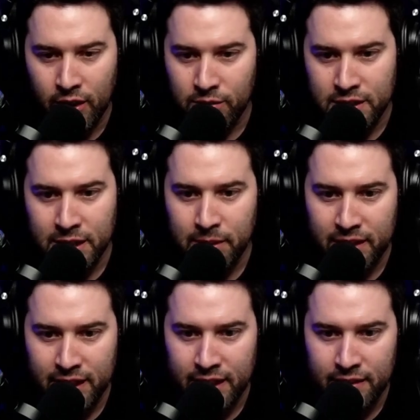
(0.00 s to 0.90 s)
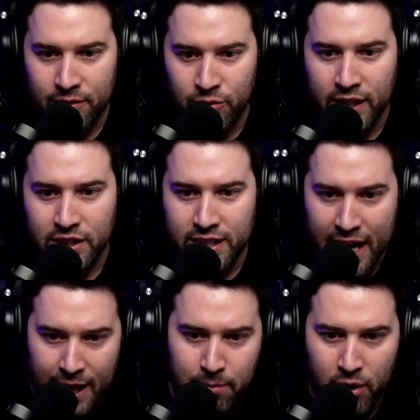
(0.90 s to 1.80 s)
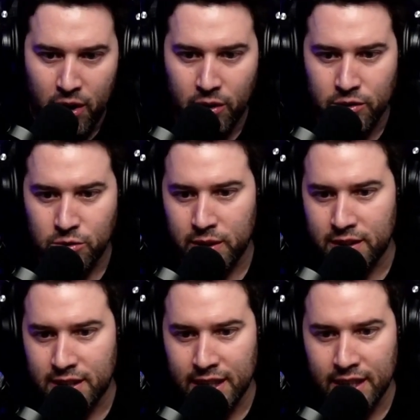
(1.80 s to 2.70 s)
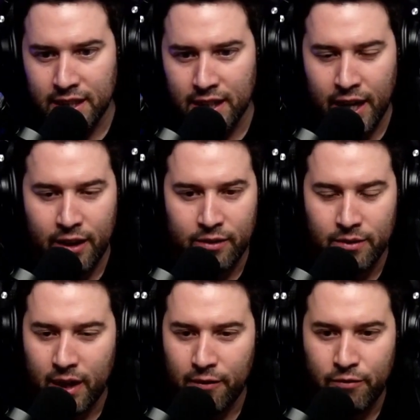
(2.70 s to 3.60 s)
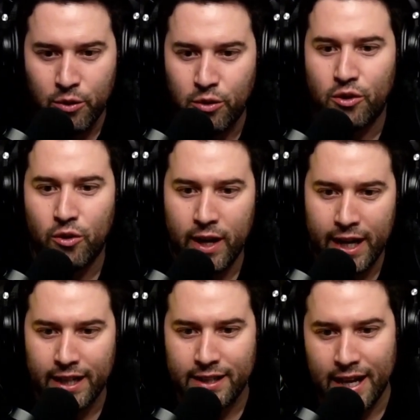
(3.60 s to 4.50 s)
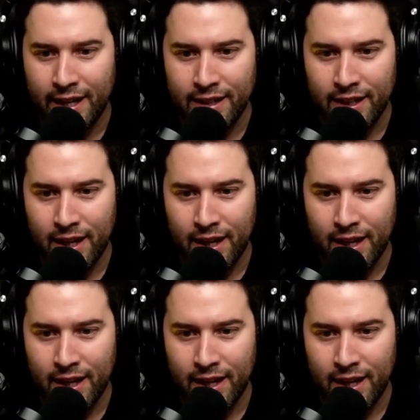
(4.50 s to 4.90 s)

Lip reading: seemingly rich tech bros. We see a food critic and